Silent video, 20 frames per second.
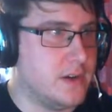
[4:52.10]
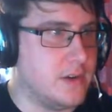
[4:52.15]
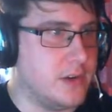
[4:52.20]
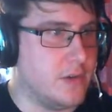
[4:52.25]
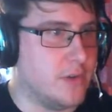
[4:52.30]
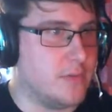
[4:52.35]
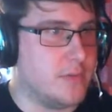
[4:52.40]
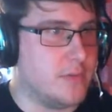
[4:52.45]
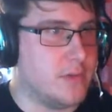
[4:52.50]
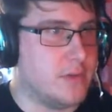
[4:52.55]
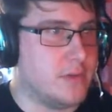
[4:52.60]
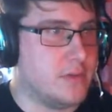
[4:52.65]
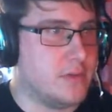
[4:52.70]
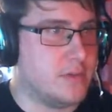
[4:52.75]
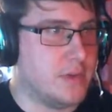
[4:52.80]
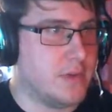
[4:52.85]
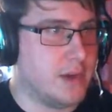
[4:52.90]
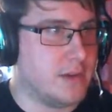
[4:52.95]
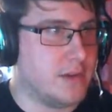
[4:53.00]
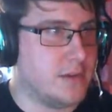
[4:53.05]
Nope.
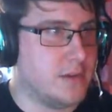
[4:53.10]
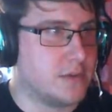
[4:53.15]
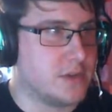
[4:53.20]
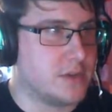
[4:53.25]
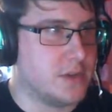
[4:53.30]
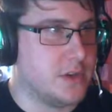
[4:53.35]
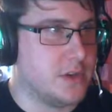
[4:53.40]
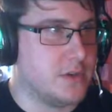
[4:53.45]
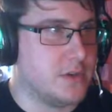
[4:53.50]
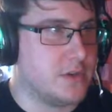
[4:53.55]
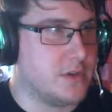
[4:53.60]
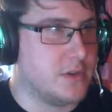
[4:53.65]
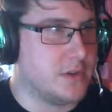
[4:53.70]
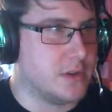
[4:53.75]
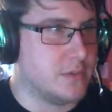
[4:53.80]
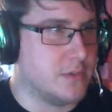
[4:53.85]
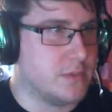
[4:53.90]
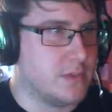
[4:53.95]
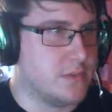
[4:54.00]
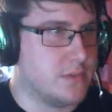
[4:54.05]
Right, there was another door.
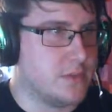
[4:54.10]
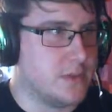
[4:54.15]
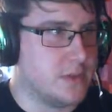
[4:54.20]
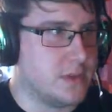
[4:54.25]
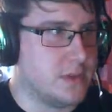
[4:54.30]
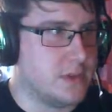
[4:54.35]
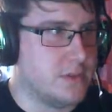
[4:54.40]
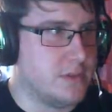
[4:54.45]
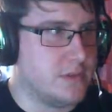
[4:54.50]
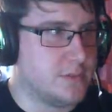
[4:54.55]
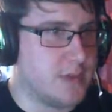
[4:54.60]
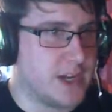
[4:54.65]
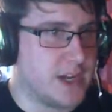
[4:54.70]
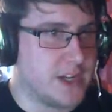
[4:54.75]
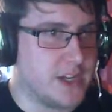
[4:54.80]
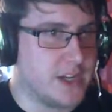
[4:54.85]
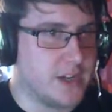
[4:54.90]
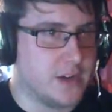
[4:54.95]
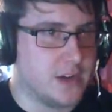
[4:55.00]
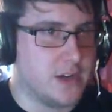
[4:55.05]
It was back
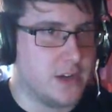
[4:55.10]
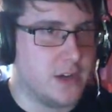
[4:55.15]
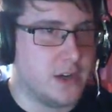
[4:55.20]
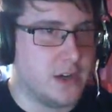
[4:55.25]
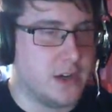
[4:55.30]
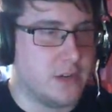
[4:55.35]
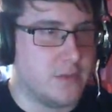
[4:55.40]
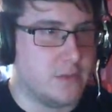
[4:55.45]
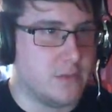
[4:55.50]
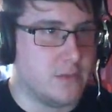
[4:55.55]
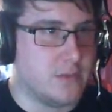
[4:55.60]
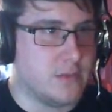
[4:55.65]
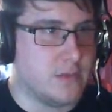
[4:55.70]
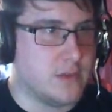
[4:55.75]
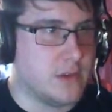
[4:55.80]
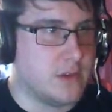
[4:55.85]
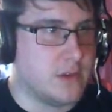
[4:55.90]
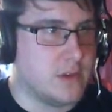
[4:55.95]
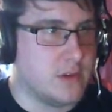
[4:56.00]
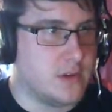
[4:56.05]
here.
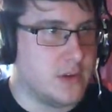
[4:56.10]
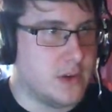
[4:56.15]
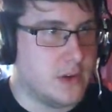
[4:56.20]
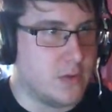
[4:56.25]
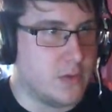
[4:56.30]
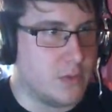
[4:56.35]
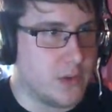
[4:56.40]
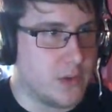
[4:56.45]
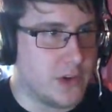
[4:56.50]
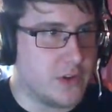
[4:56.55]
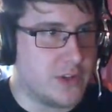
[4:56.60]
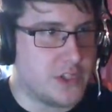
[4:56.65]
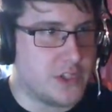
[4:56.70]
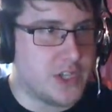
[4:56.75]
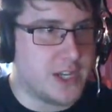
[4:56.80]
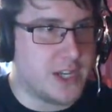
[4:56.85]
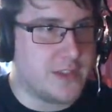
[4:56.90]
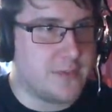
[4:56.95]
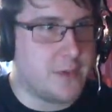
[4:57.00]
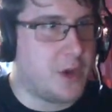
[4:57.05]
We're going to
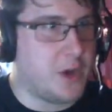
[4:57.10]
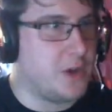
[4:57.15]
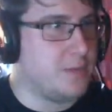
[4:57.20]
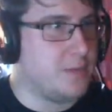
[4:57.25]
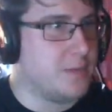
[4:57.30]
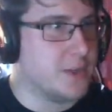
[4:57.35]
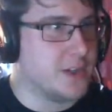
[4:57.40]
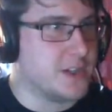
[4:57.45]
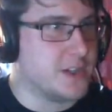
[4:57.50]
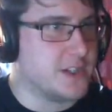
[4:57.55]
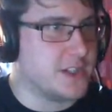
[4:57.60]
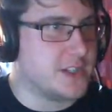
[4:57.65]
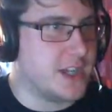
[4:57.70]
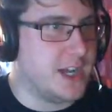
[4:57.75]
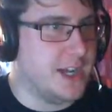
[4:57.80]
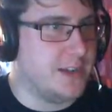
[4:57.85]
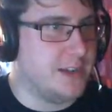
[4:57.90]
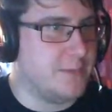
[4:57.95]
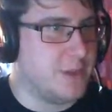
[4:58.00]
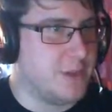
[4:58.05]
check them all, because
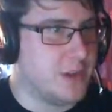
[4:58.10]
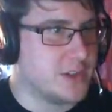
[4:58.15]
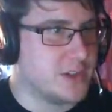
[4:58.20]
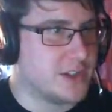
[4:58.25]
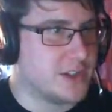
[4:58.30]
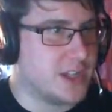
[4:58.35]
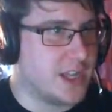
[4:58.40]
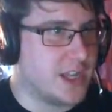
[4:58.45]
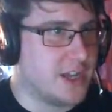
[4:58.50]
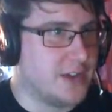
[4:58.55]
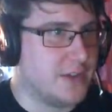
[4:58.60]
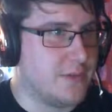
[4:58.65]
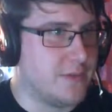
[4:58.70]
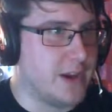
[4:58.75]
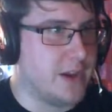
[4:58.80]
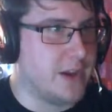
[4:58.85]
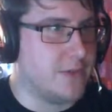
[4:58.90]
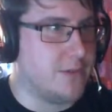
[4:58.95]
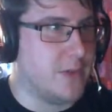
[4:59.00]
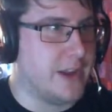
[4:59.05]
I am not standing
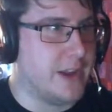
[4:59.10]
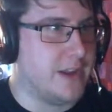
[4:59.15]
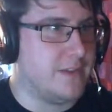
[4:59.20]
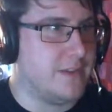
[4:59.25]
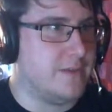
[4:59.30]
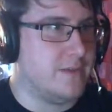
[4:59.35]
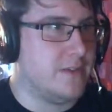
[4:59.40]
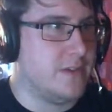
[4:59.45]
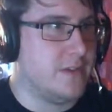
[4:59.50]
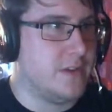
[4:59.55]
around waiting.